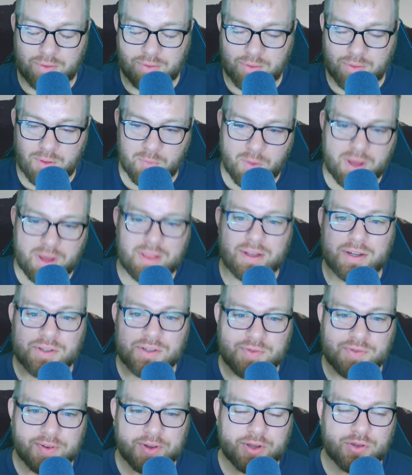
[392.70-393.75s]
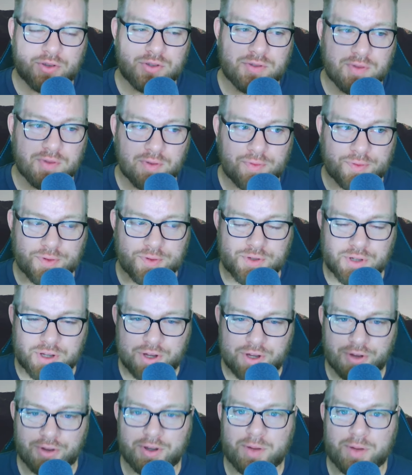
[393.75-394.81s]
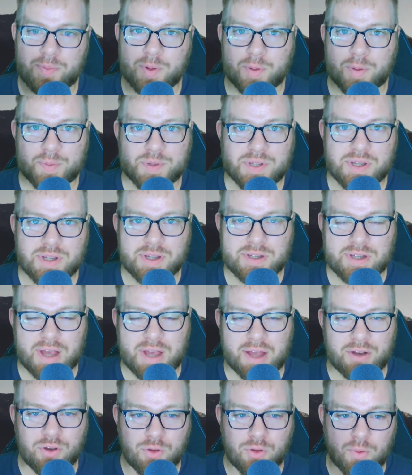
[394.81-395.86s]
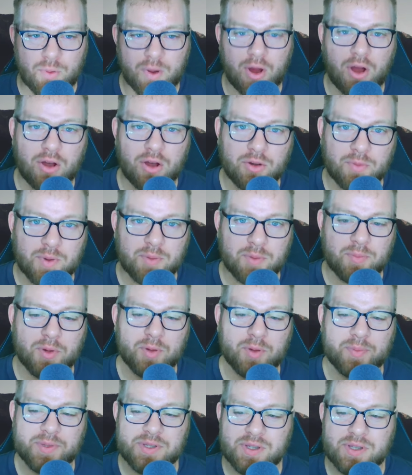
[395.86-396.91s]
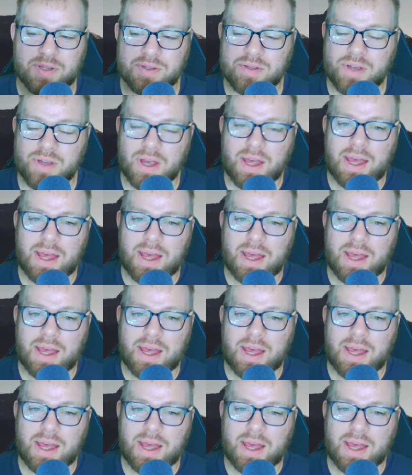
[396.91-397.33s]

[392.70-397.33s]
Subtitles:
Wayland is very useful for security purposes and newer hardware purposes.